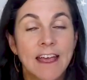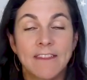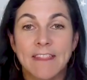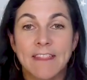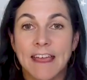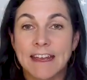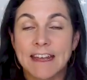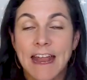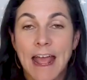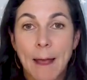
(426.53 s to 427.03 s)

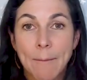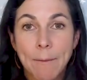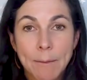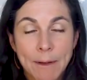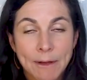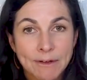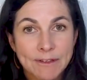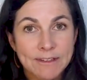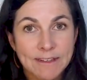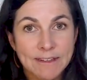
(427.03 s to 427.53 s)
They nap
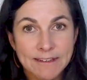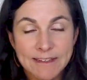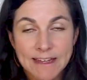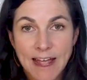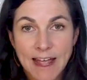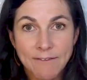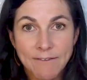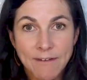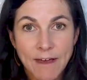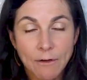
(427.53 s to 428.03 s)
about
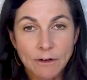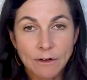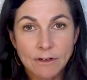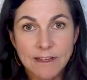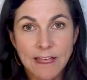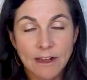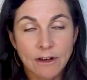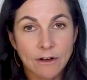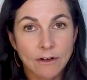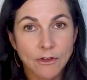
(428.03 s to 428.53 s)
6.5 hours
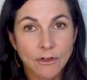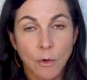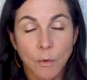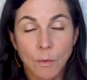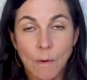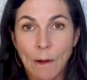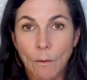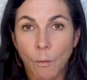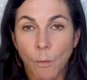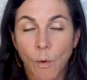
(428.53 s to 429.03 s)
later, so
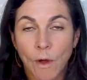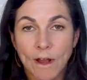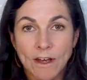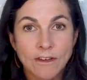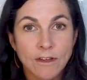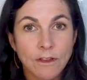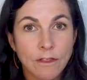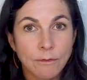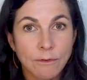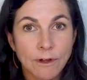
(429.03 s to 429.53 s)
around 1
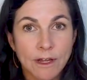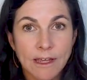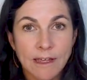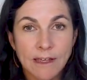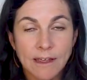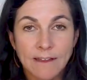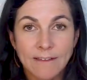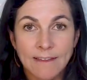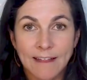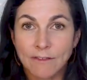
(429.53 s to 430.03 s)
to
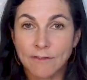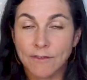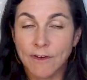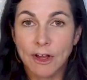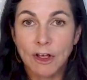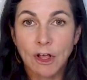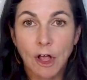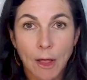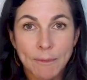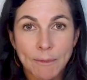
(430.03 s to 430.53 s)
3. That's
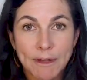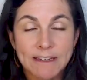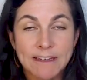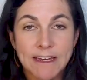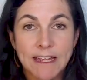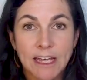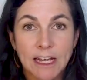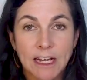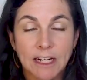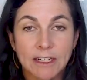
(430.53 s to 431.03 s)
very common at
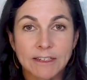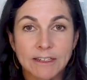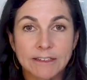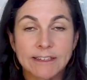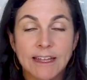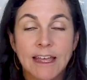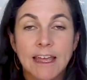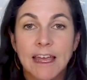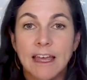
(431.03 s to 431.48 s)
daycares.